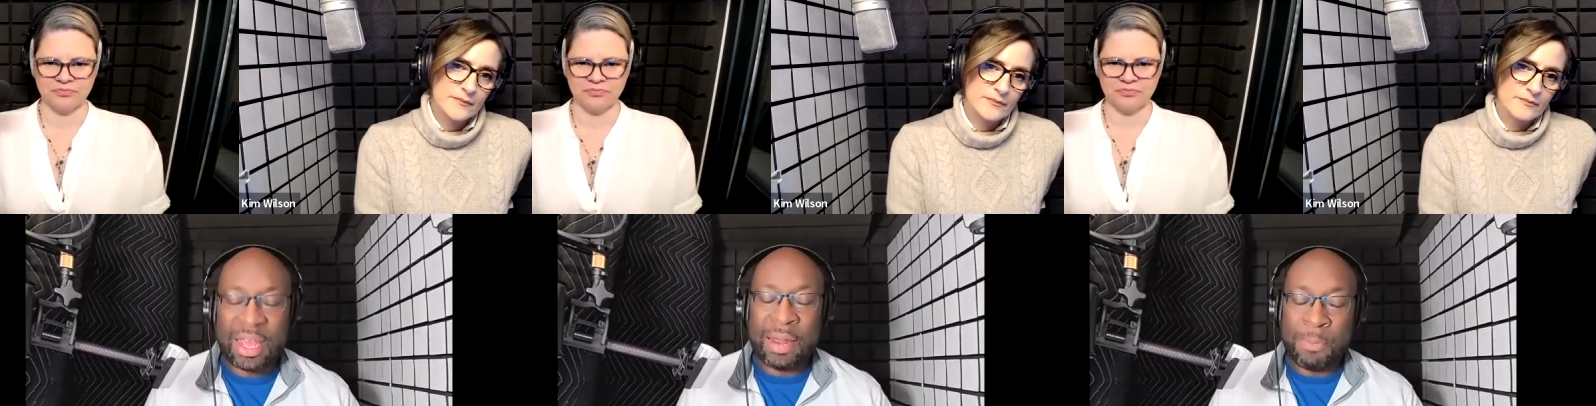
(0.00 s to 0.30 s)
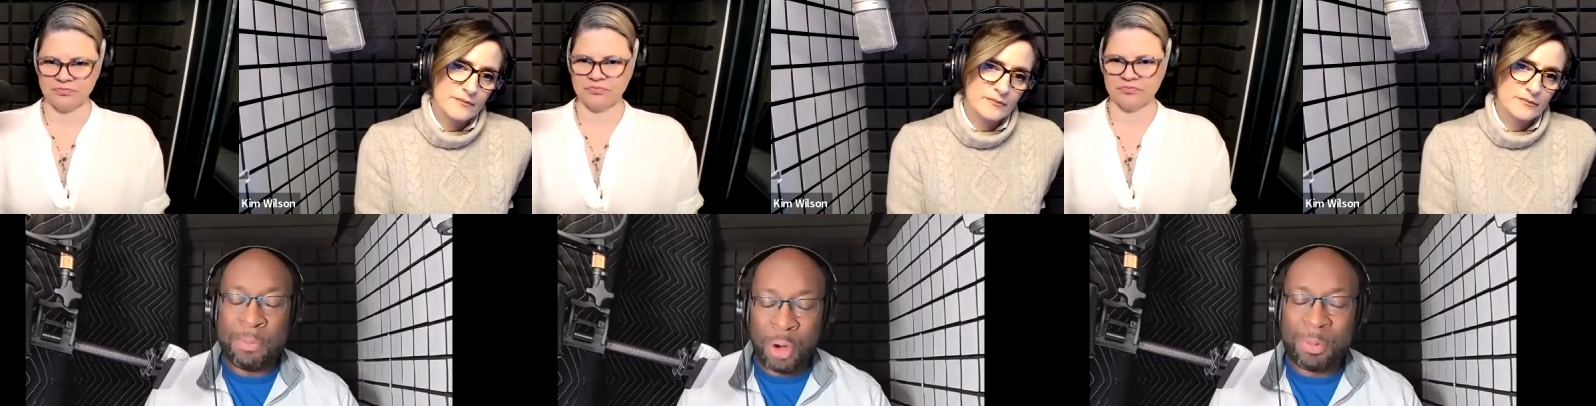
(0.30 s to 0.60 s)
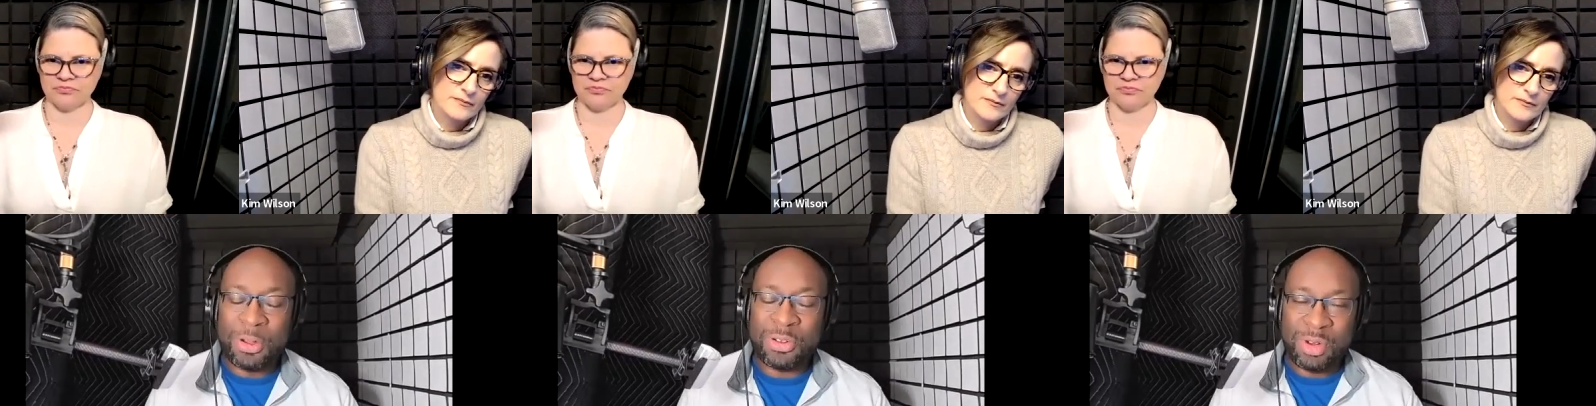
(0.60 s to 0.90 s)
Speaker 1: and more
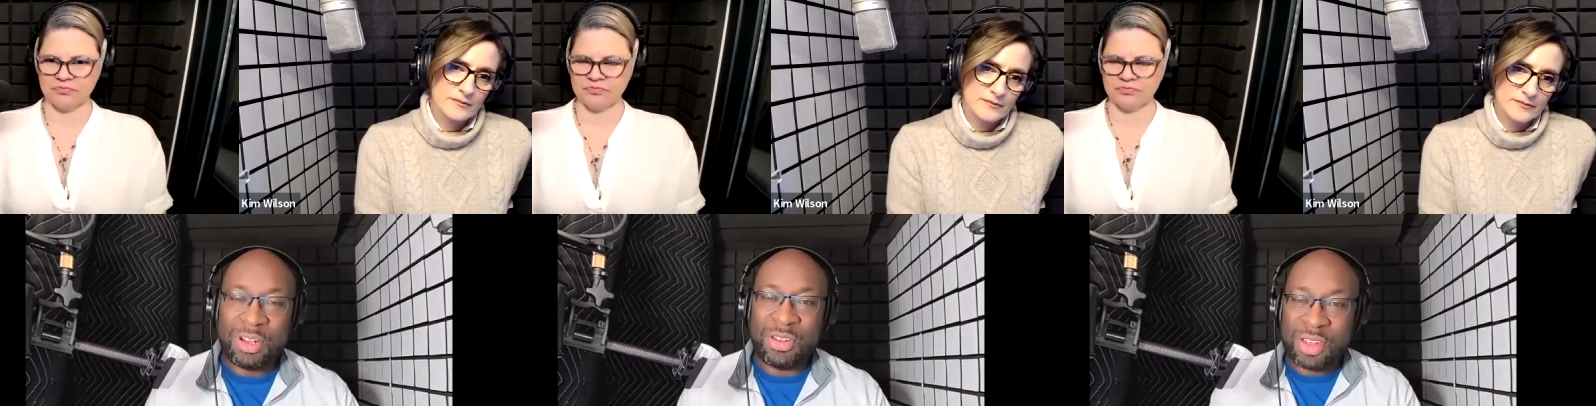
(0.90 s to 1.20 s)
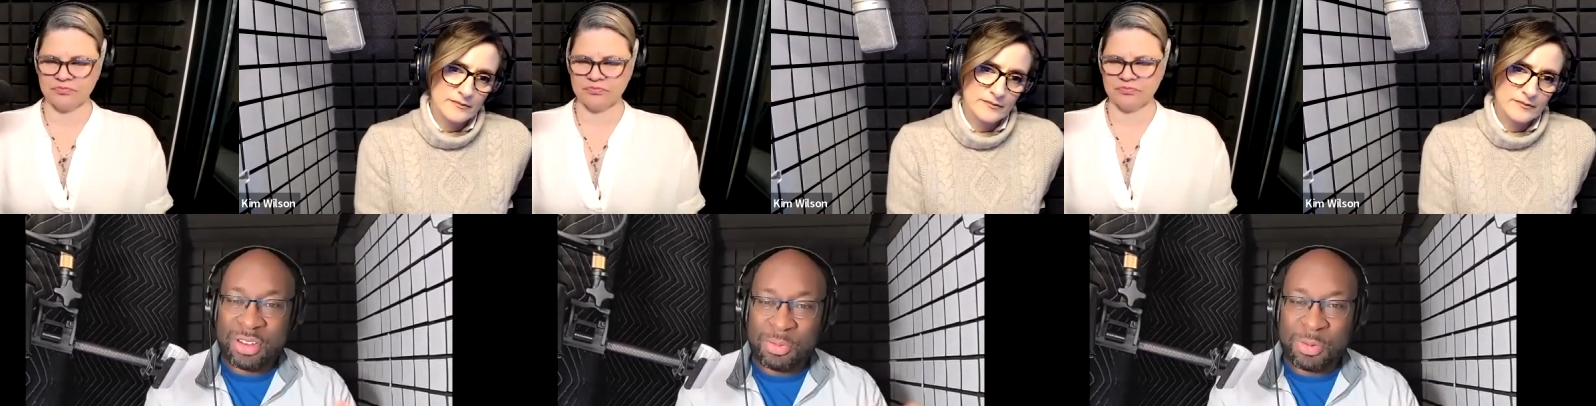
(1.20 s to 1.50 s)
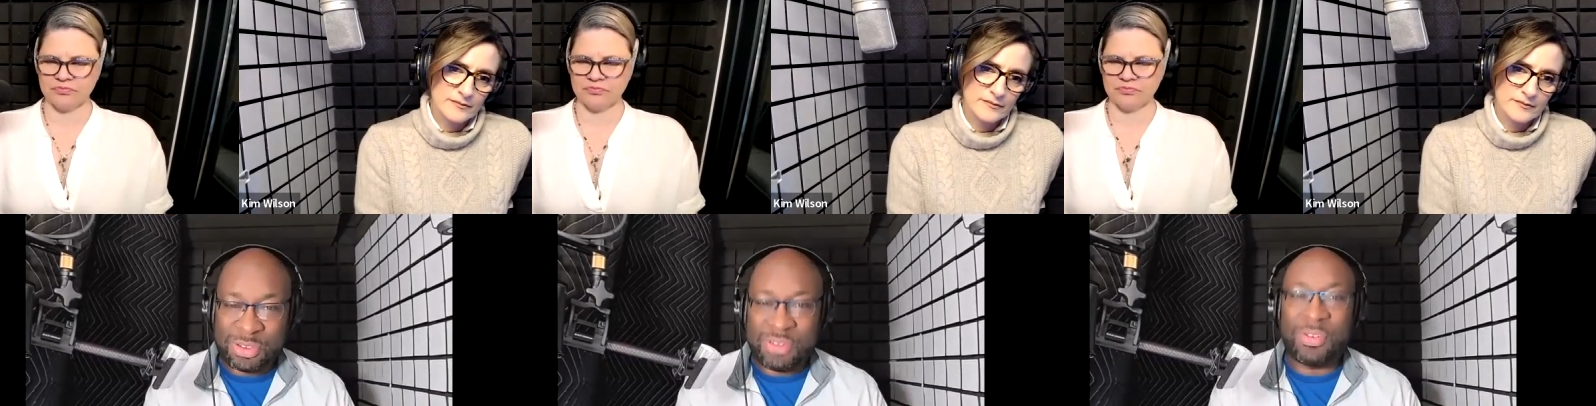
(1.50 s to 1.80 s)
opportunities that
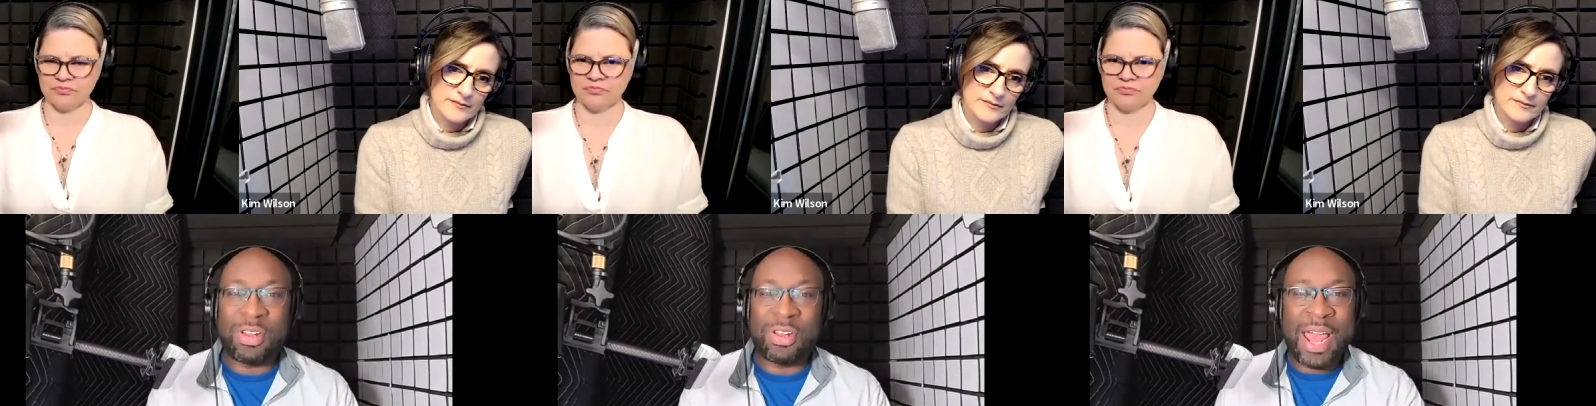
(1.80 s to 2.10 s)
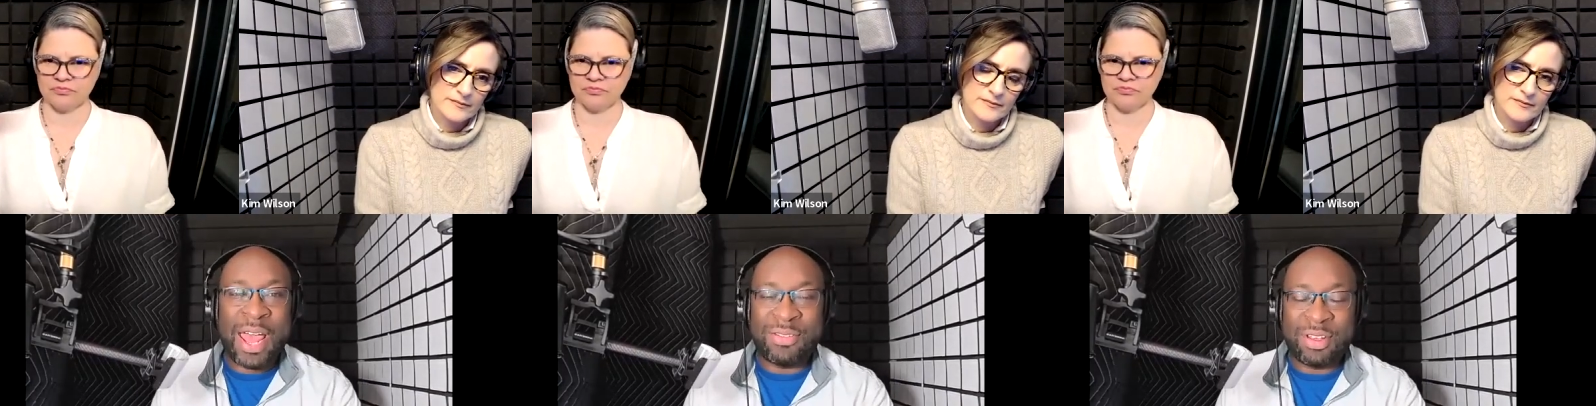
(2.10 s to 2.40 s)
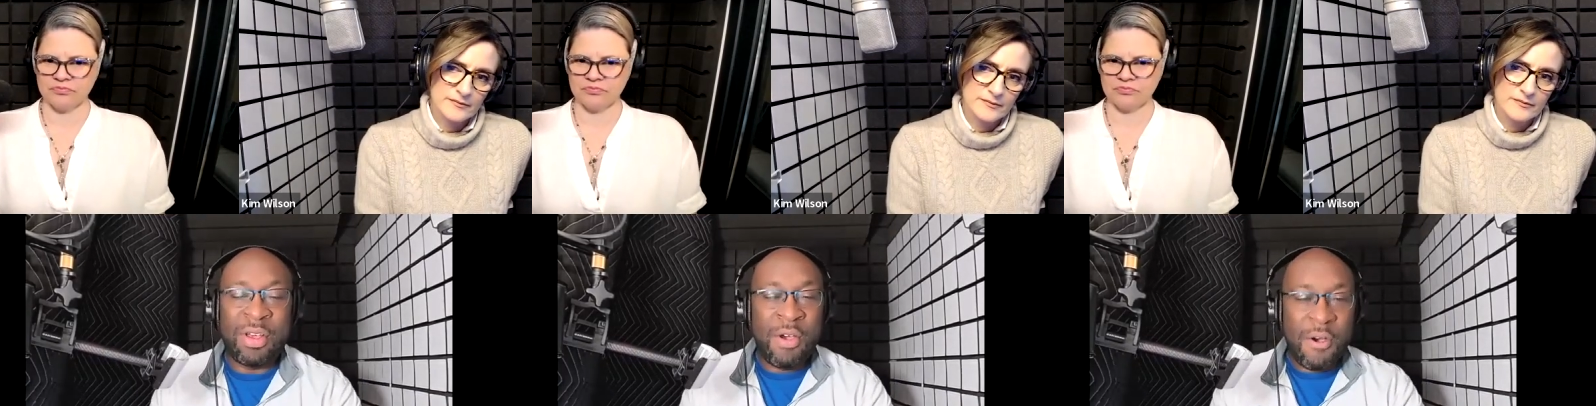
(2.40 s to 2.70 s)
specifically ask
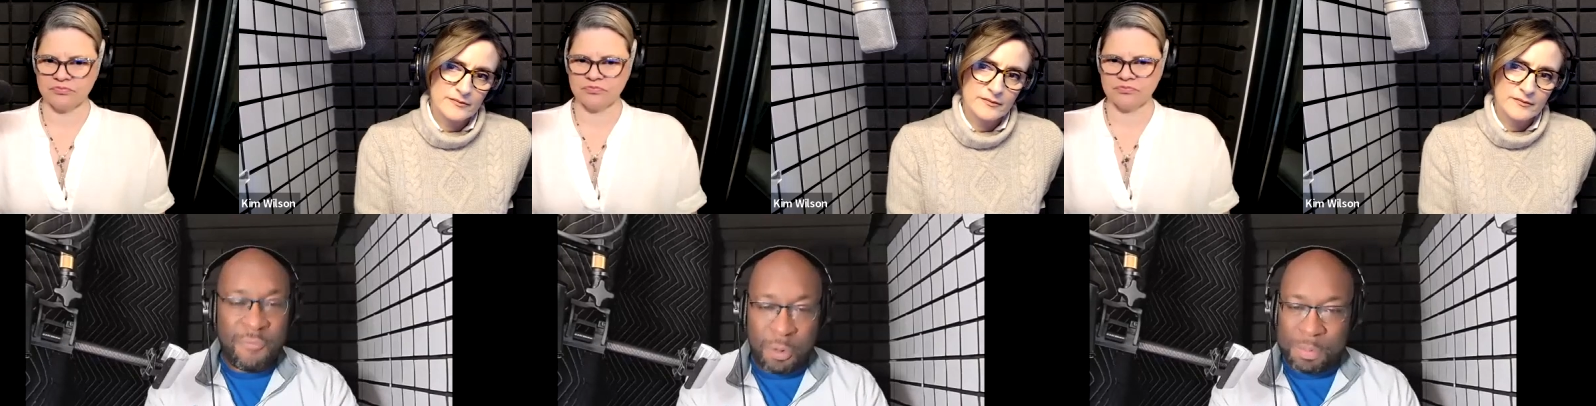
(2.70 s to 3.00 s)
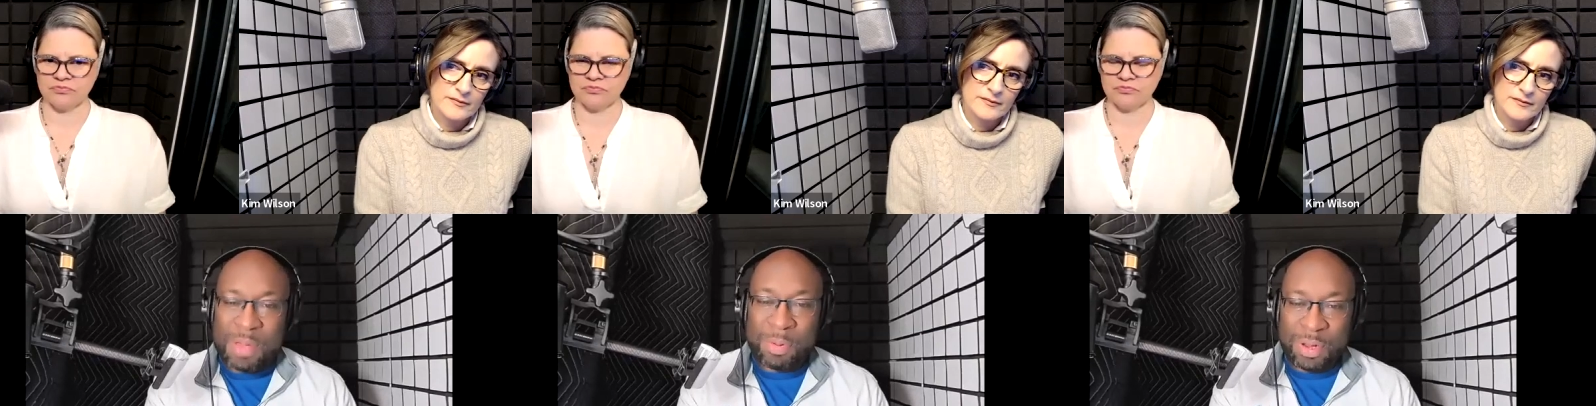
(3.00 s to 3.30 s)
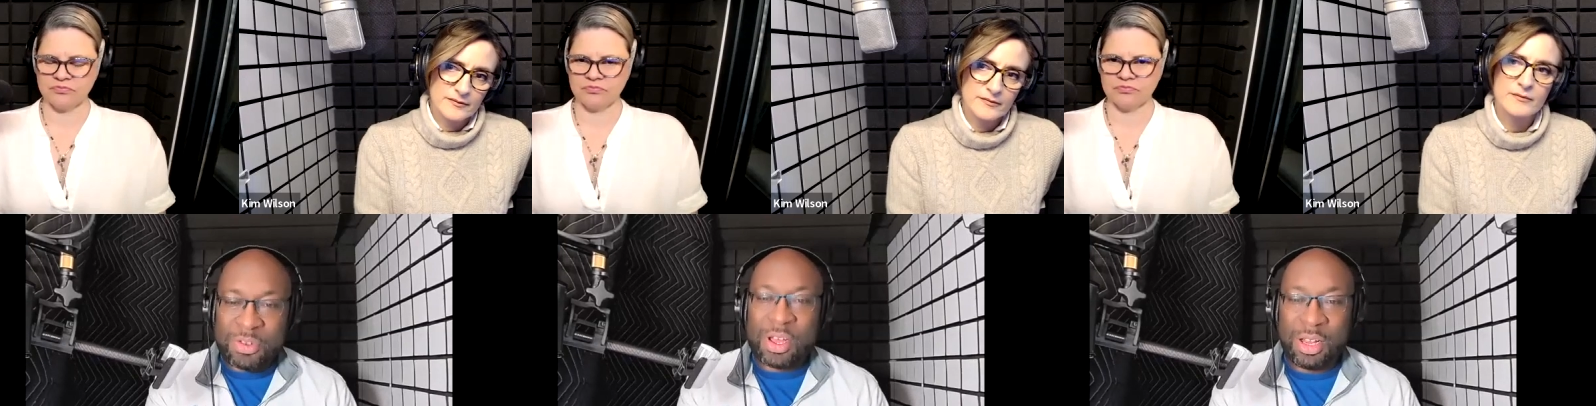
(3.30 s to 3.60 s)
for people
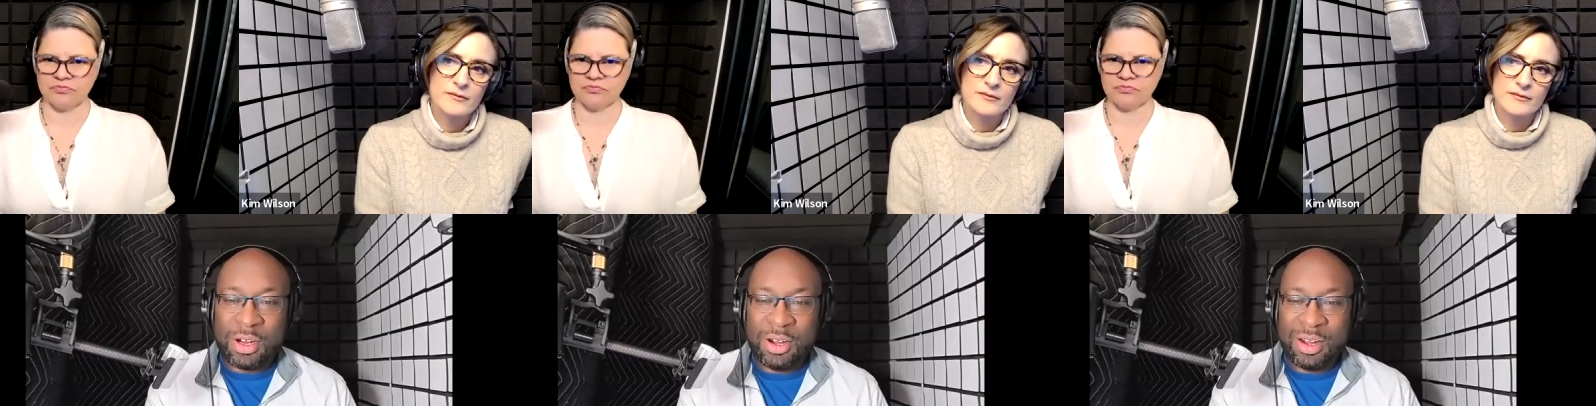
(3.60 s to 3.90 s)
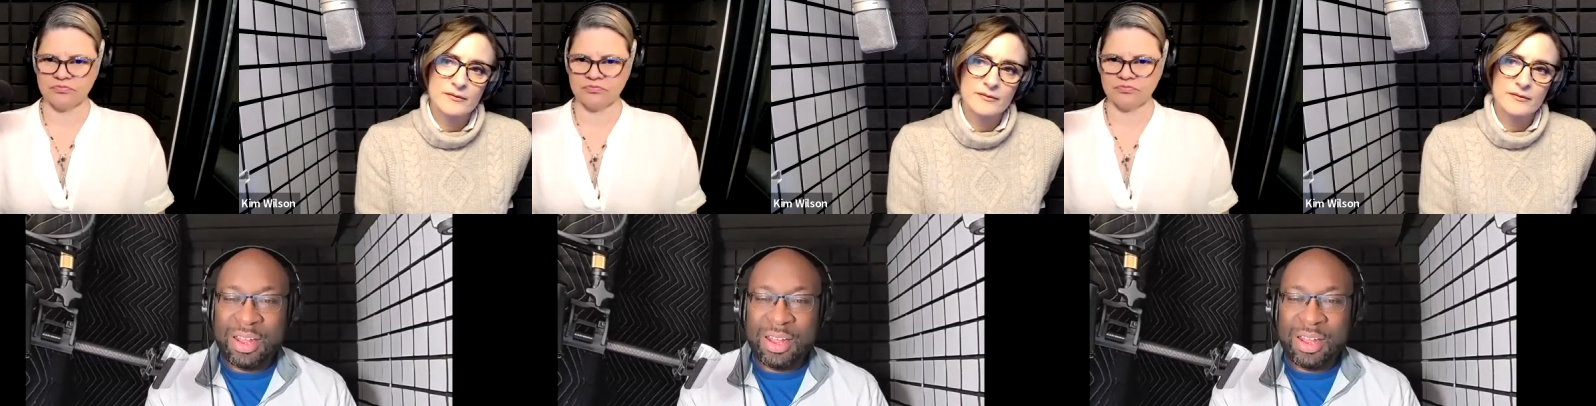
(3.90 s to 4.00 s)
of color,